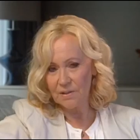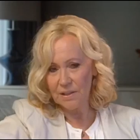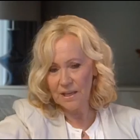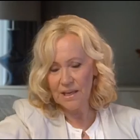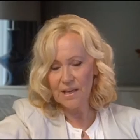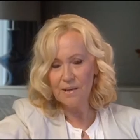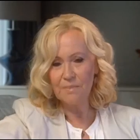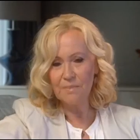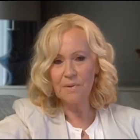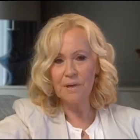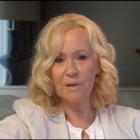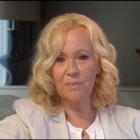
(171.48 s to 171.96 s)

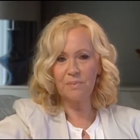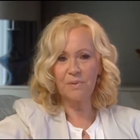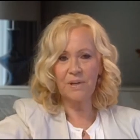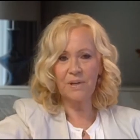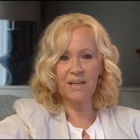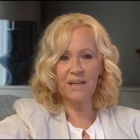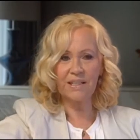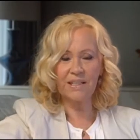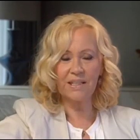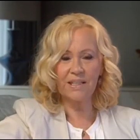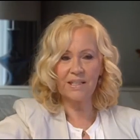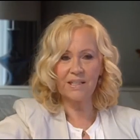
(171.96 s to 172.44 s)
came out
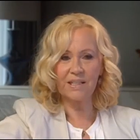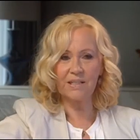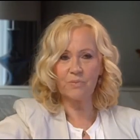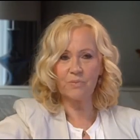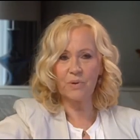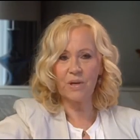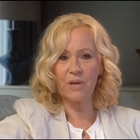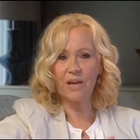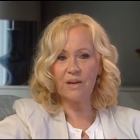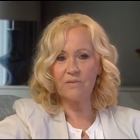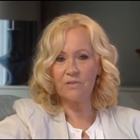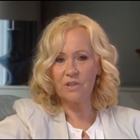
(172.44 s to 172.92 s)
like this.
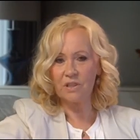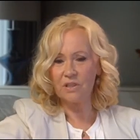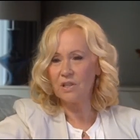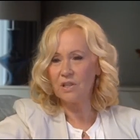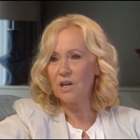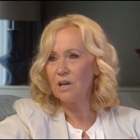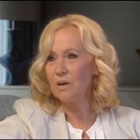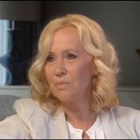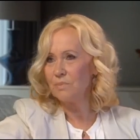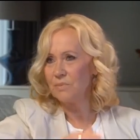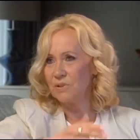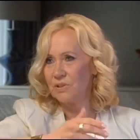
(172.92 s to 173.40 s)
We have a
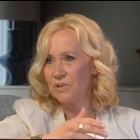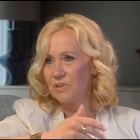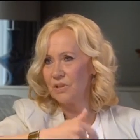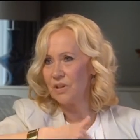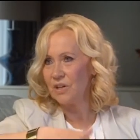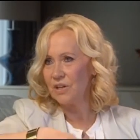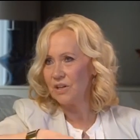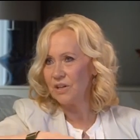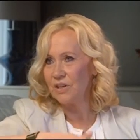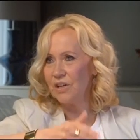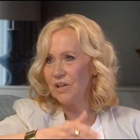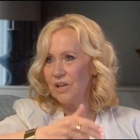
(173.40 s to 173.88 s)

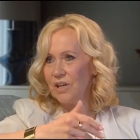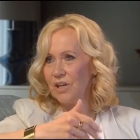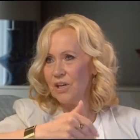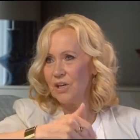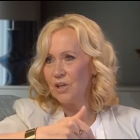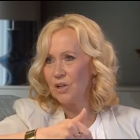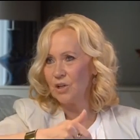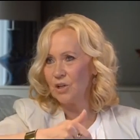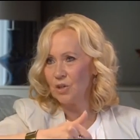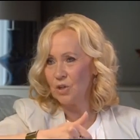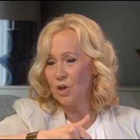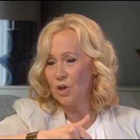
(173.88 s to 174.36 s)
common
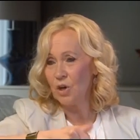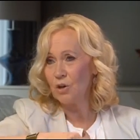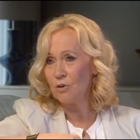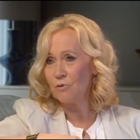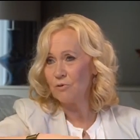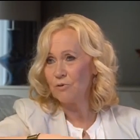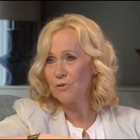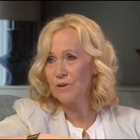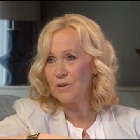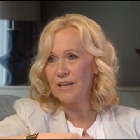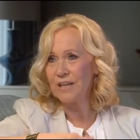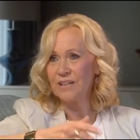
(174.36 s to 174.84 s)

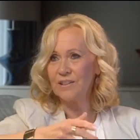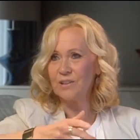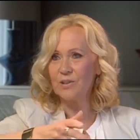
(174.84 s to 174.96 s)
girlfriend